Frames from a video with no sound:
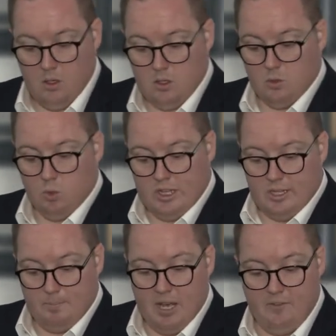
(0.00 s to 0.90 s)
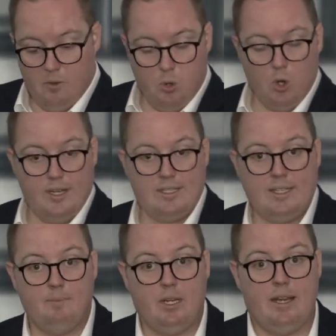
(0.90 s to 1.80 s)
So with the pivot point
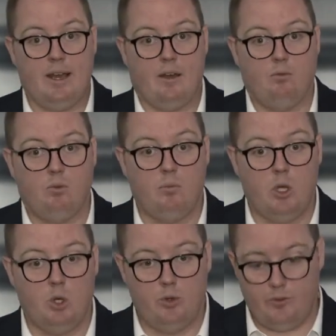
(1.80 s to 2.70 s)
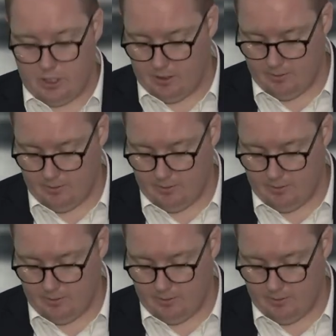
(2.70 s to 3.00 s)
assembly now removed,